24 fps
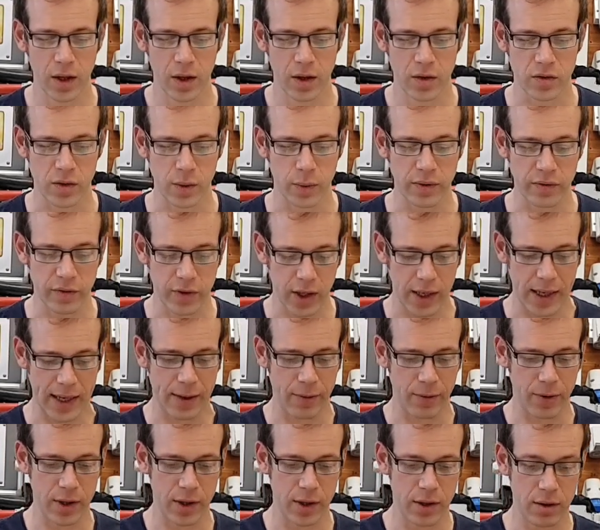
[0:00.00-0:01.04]
So we've got
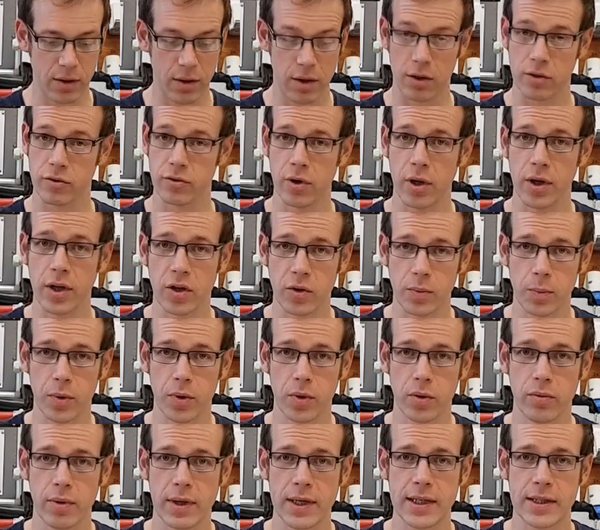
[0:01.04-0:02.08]
our Locktronics
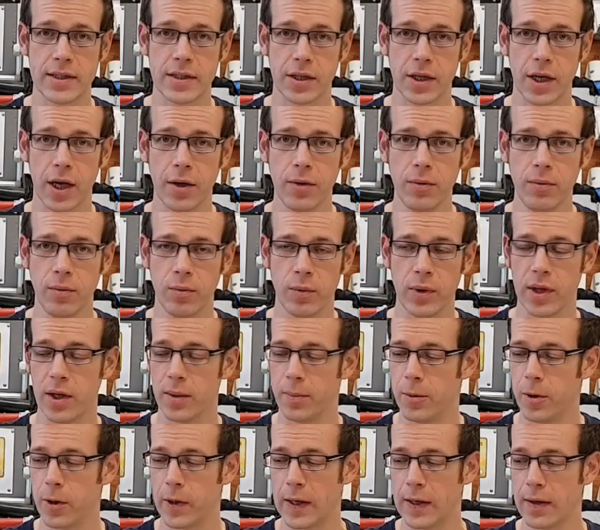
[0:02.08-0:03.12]
board ready to go with our
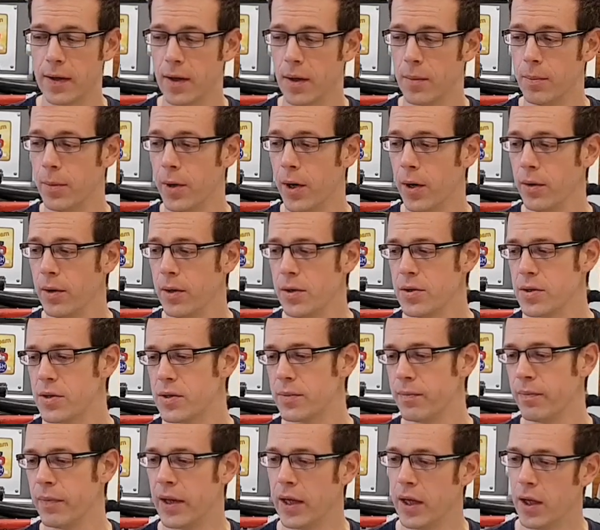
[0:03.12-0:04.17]
plug-in components.
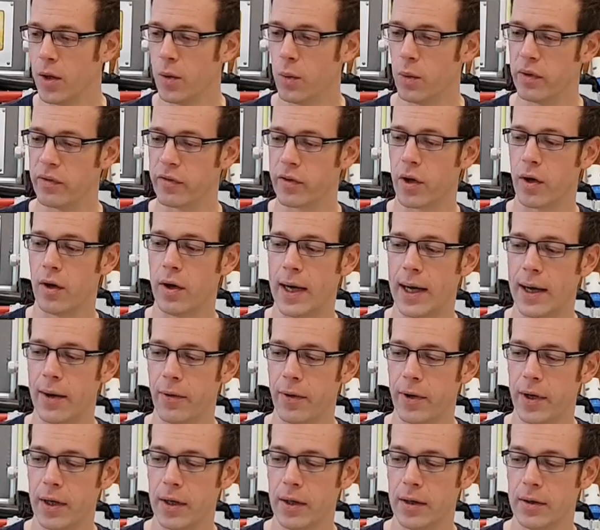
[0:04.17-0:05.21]
We've got
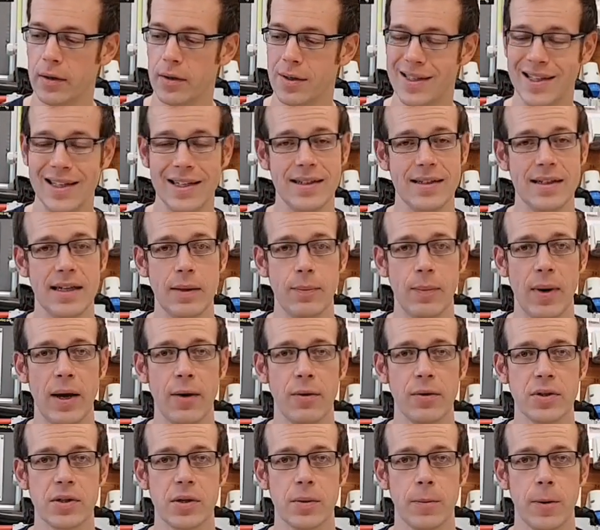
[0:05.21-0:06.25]
our DC
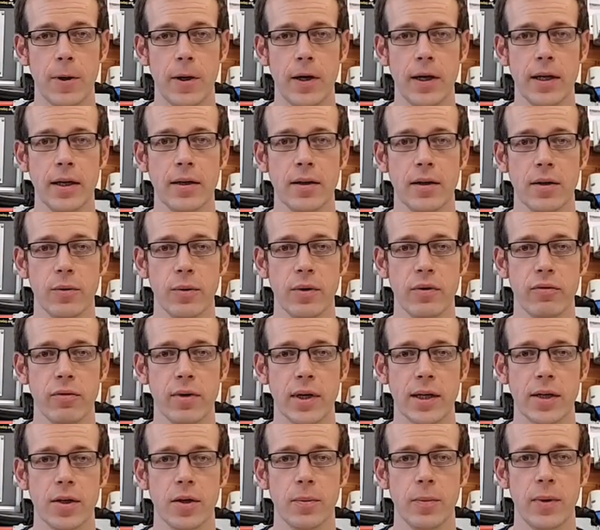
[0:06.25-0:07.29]
power supply that we've
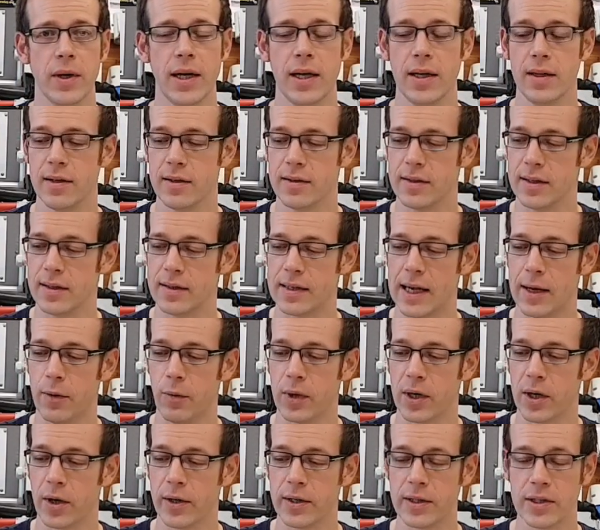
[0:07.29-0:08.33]
rigged up here. This is how we're
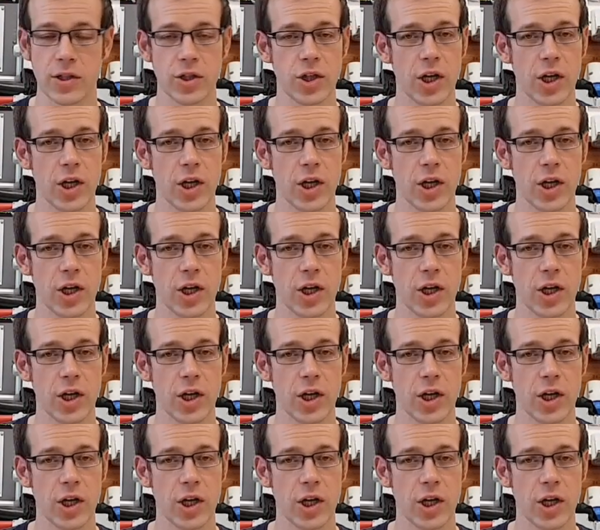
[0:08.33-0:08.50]
going to